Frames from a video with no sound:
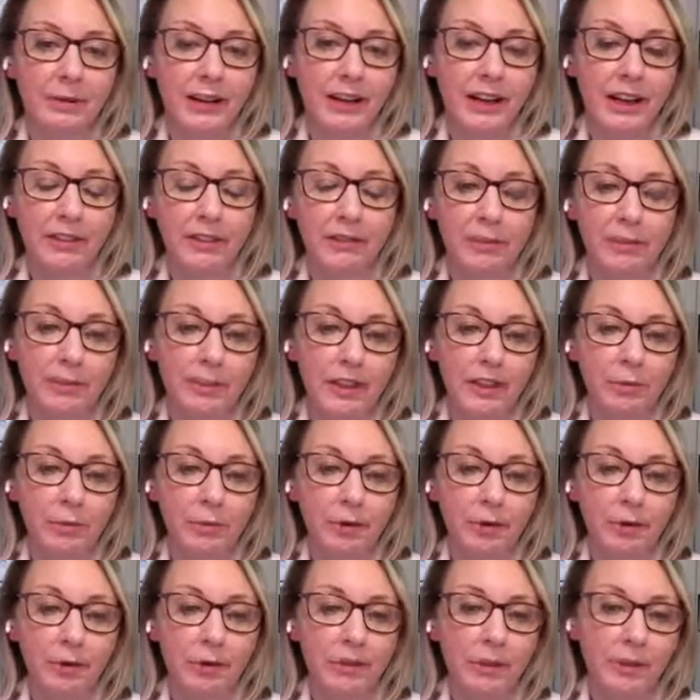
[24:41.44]
we get through a lot
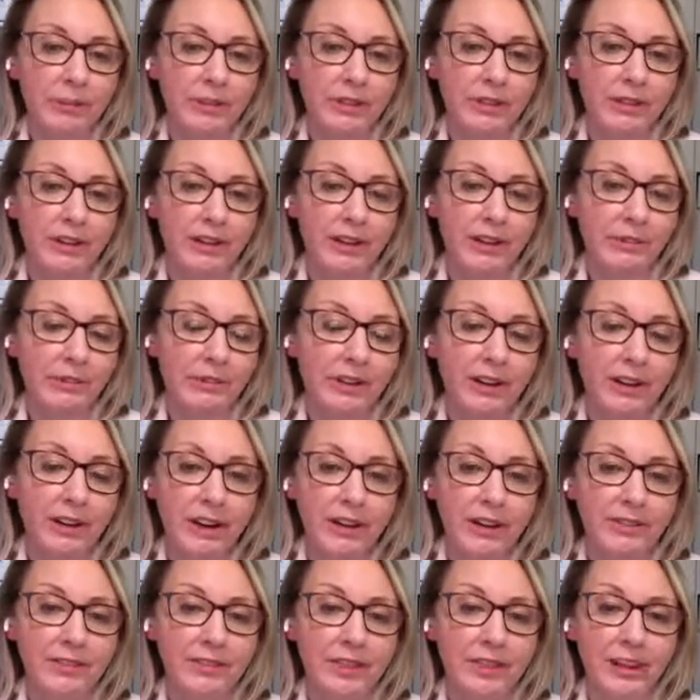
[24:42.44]
of programs and then we're
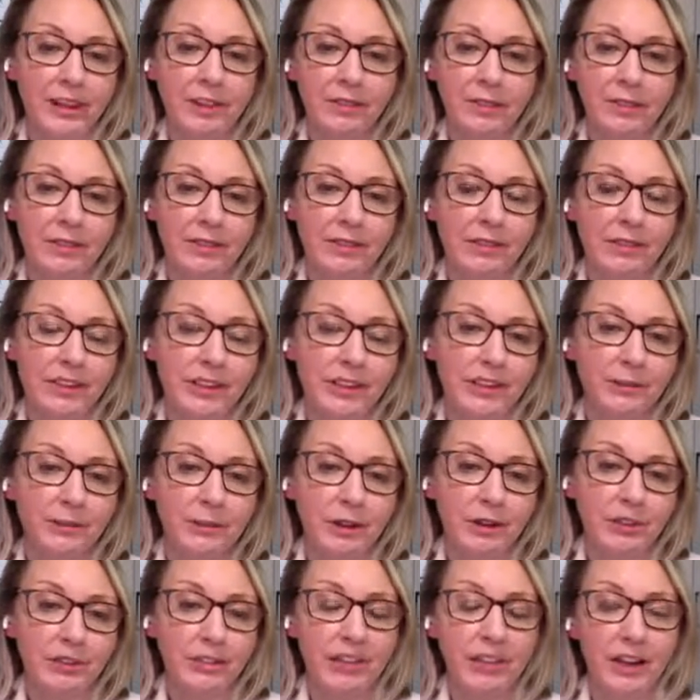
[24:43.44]
kind of done and we don't need as
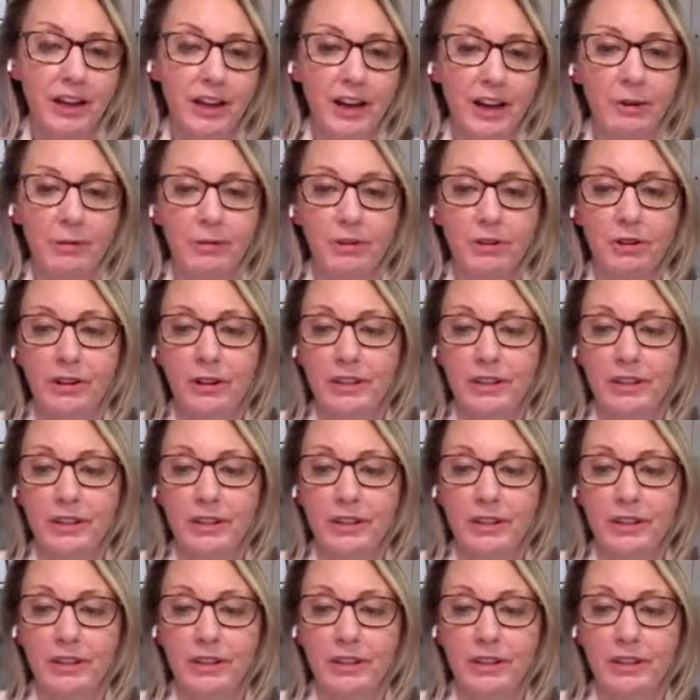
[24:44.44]
much time.